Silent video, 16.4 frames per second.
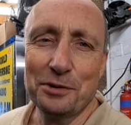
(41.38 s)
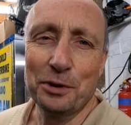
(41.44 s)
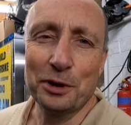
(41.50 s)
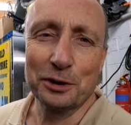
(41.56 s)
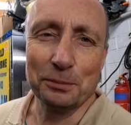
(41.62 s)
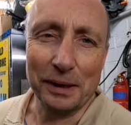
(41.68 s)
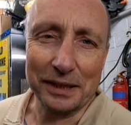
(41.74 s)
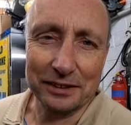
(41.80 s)

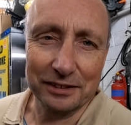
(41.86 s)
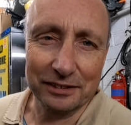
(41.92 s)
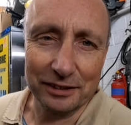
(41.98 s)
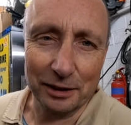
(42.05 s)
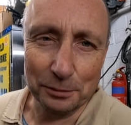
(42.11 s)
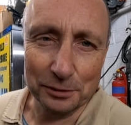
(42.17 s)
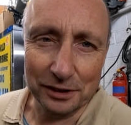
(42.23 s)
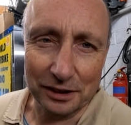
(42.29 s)
Welcome back to
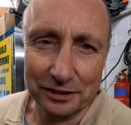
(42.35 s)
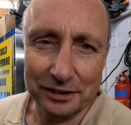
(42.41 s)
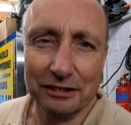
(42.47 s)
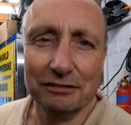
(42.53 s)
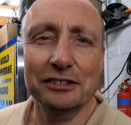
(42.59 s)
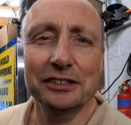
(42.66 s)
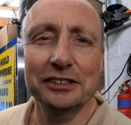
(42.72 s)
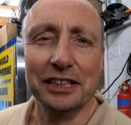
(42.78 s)
the Double Duck
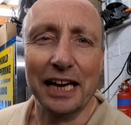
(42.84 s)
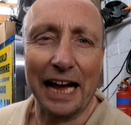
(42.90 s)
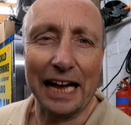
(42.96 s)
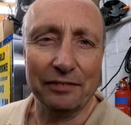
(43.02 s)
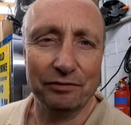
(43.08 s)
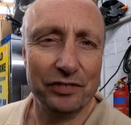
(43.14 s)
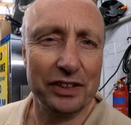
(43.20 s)
Garage and